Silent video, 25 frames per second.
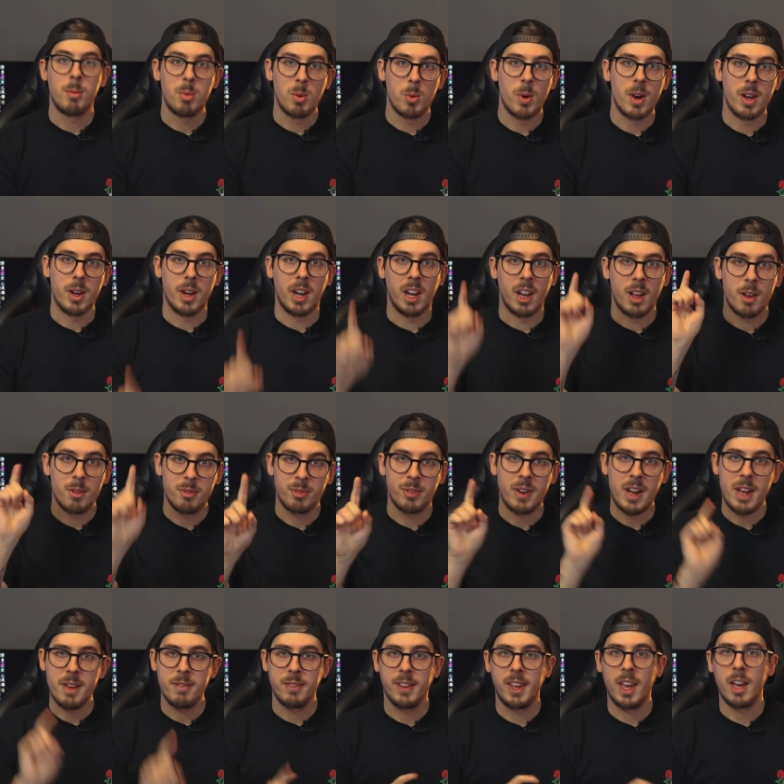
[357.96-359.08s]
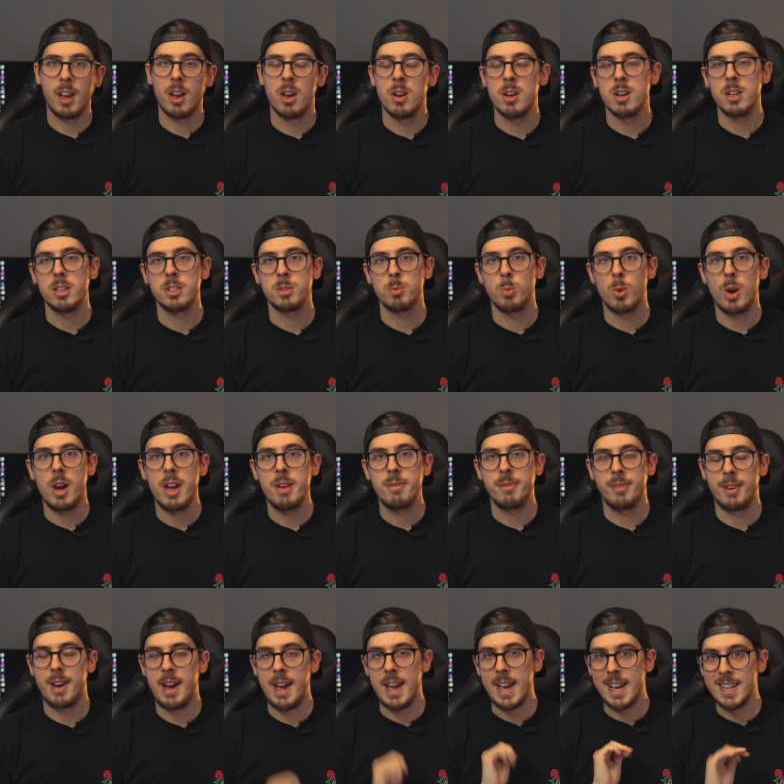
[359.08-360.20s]
Number one, five gigahertz
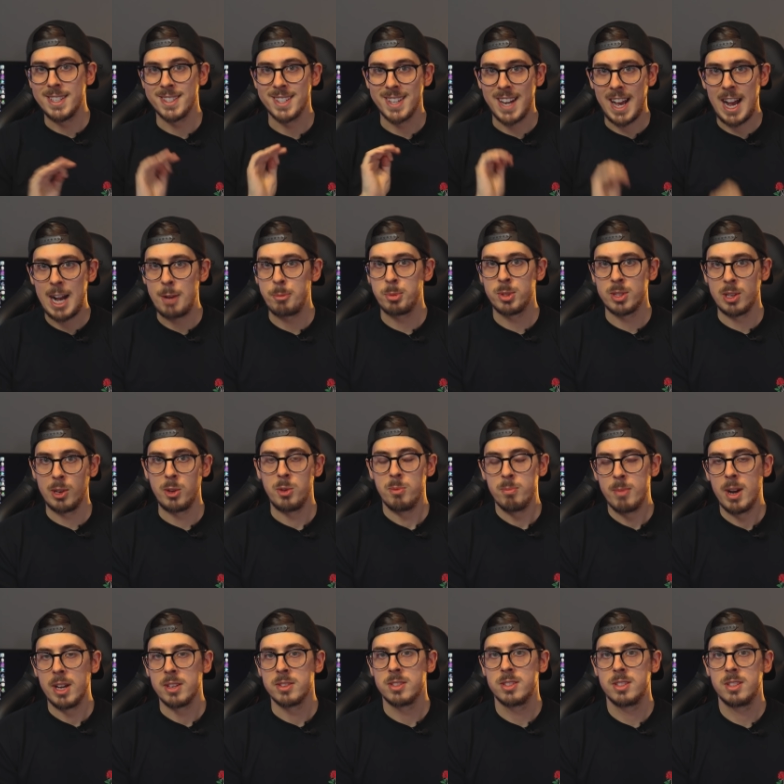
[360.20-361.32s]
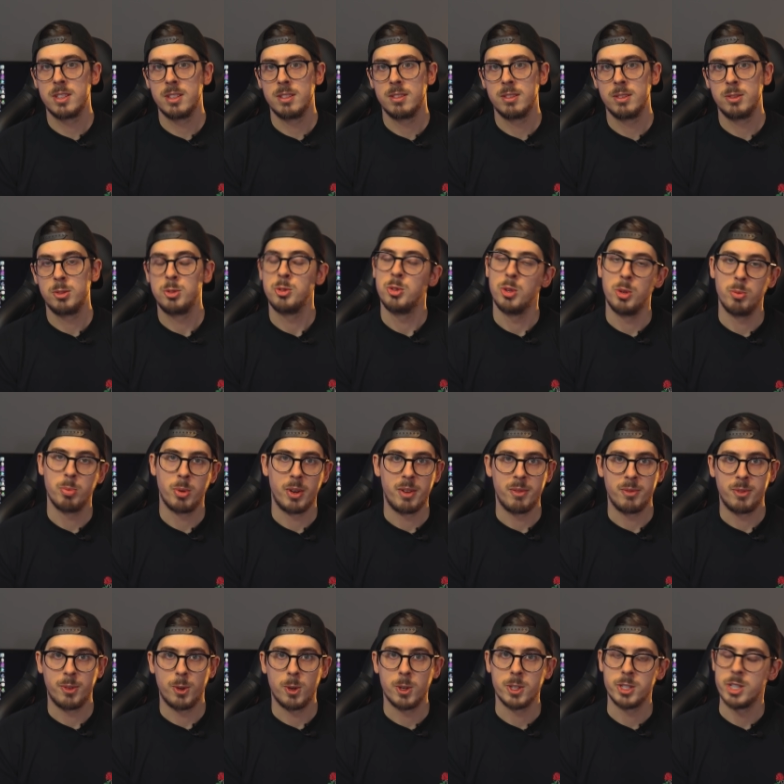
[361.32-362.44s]
Wi-Fi is an absolute must. two
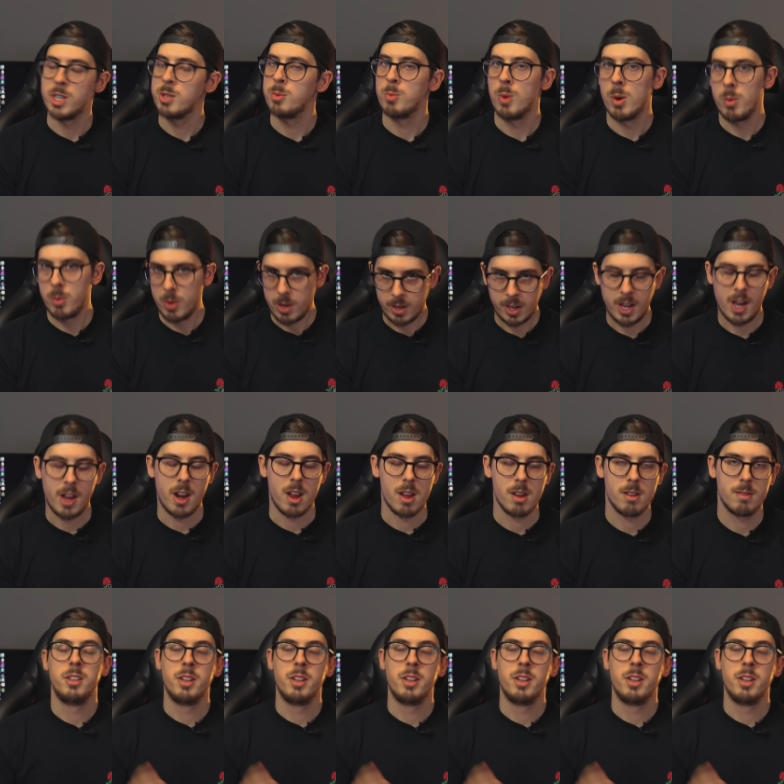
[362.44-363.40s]
point four just will not cut it.